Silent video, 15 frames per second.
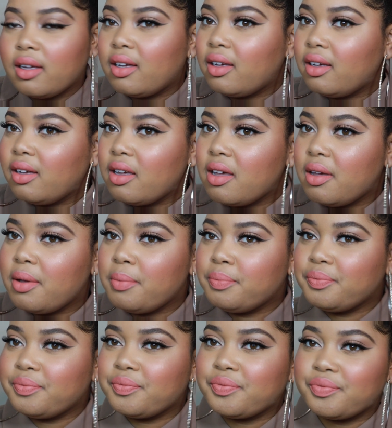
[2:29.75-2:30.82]

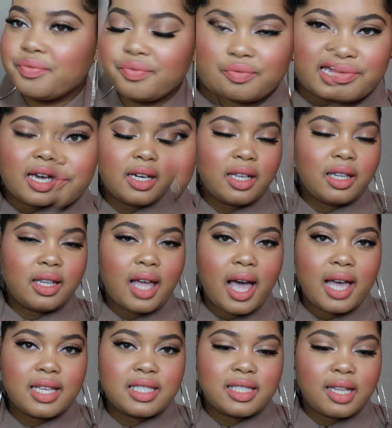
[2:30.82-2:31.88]
Um, not gonna
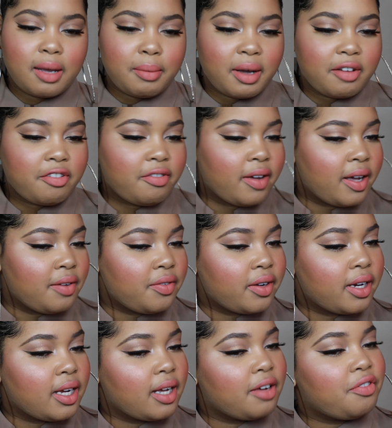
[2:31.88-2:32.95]
lie, it's not my favorite.